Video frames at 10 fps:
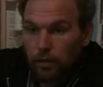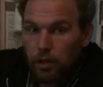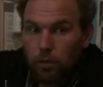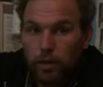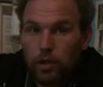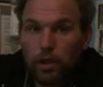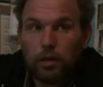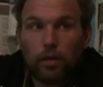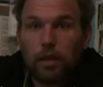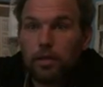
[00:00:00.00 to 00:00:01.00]
This one
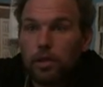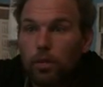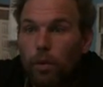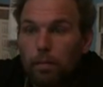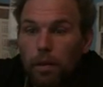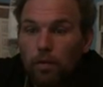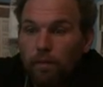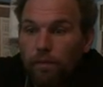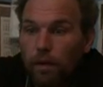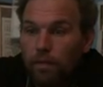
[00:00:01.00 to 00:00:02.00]
chick, luckily, she waved out in
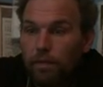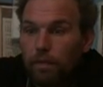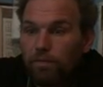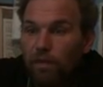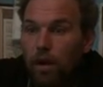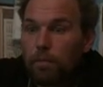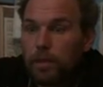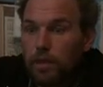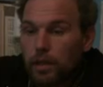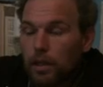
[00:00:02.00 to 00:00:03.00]
front of a
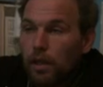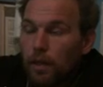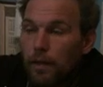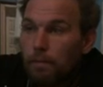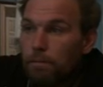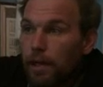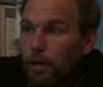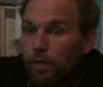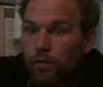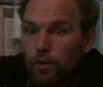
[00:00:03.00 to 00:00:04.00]
pharmacy.
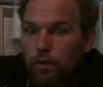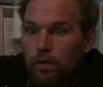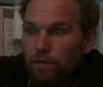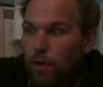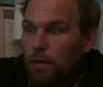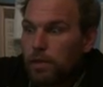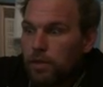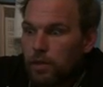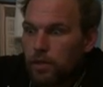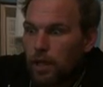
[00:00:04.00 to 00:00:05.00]
And so the
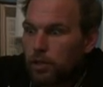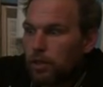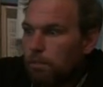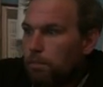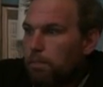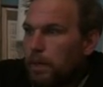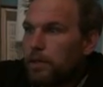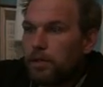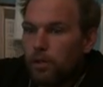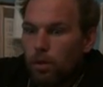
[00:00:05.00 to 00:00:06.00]
pharmacist actually
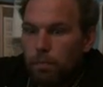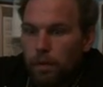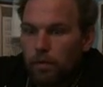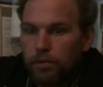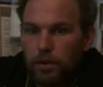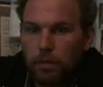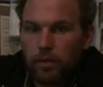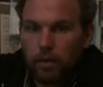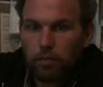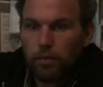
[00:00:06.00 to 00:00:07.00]
busted open some of
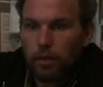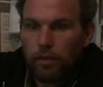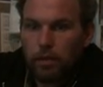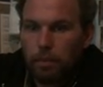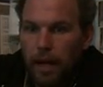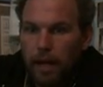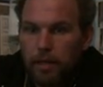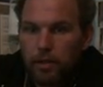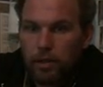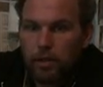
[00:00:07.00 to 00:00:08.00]
their
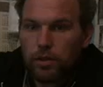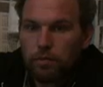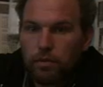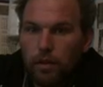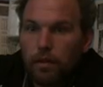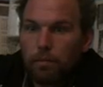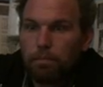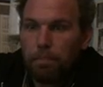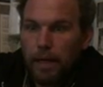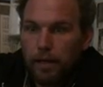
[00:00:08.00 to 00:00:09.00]
packages and
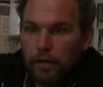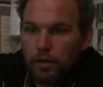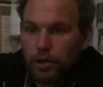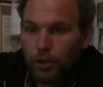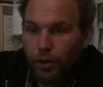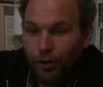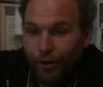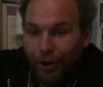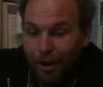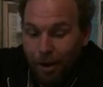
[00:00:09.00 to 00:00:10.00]
bandaged
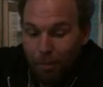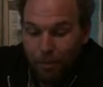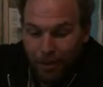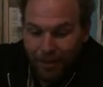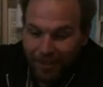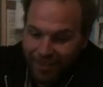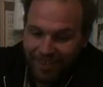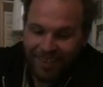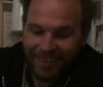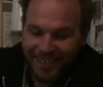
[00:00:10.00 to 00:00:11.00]
her up
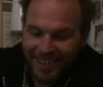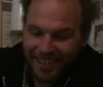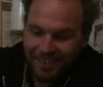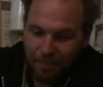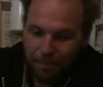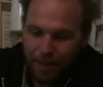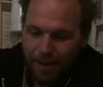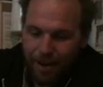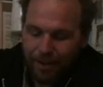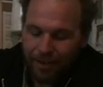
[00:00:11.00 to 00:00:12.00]
and sent her
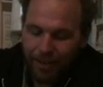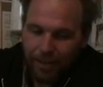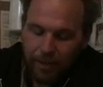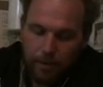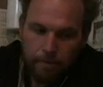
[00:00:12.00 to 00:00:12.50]
back, right?